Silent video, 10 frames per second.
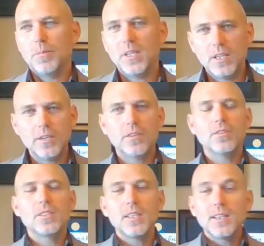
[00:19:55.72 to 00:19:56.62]
But here you
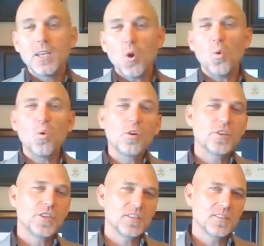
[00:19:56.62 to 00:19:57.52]
see the
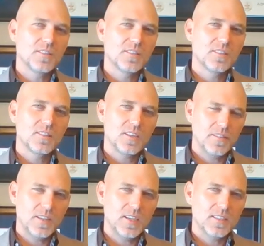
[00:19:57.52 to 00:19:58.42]
origins
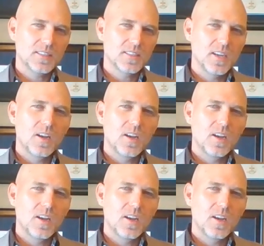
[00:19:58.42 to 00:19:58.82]
of this,